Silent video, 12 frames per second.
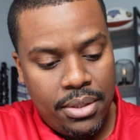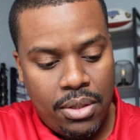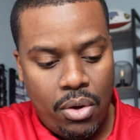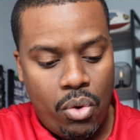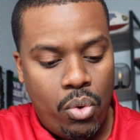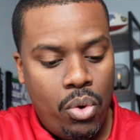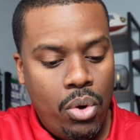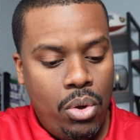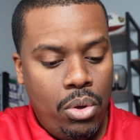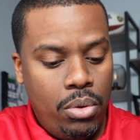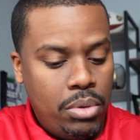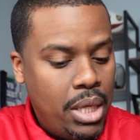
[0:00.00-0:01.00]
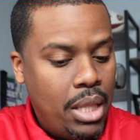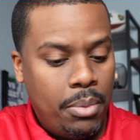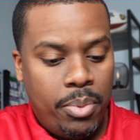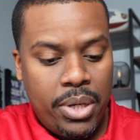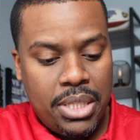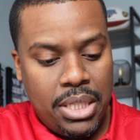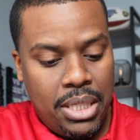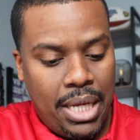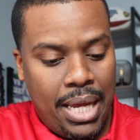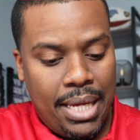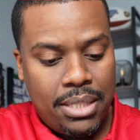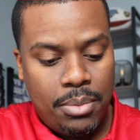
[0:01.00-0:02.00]
So yeah, the president
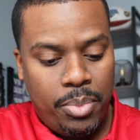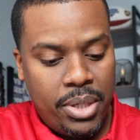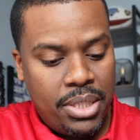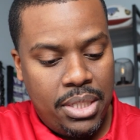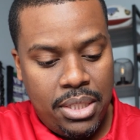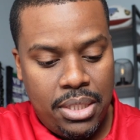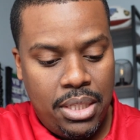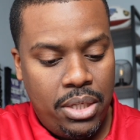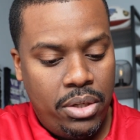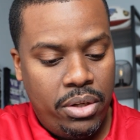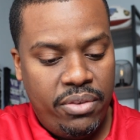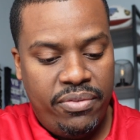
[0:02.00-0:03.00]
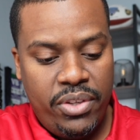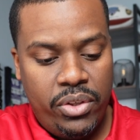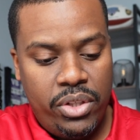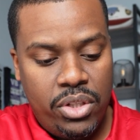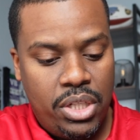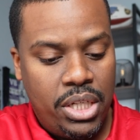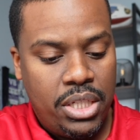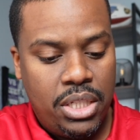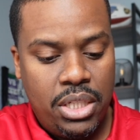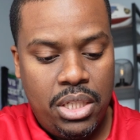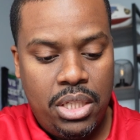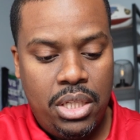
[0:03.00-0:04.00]
has a president's dinner, field
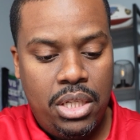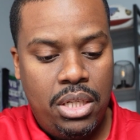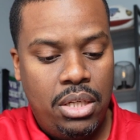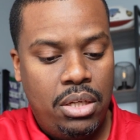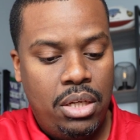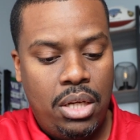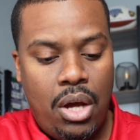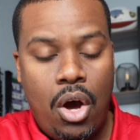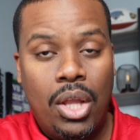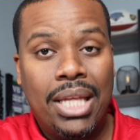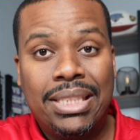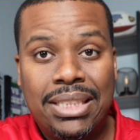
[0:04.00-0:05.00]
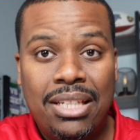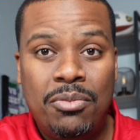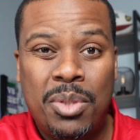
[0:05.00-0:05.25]
introduction, all that stuff.